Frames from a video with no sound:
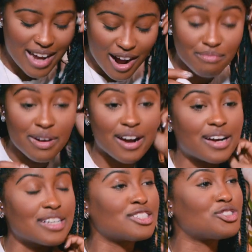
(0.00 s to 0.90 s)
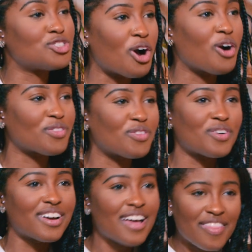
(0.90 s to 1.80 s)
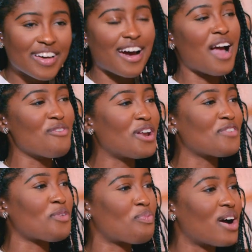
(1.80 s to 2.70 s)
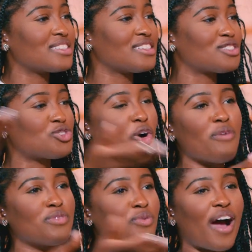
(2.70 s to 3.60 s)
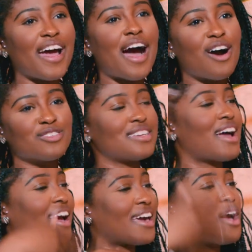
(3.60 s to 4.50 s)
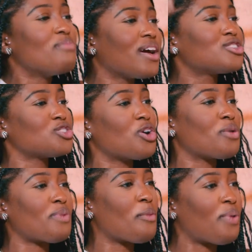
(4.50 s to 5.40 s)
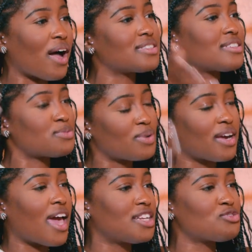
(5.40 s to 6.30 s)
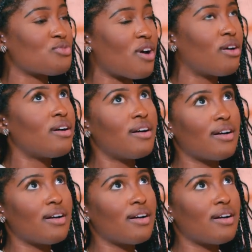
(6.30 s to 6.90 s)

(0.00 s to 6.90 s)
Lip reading: now. America's a joke. The guy running for president stormed the White House, and I can't make a joke about politics being H2O?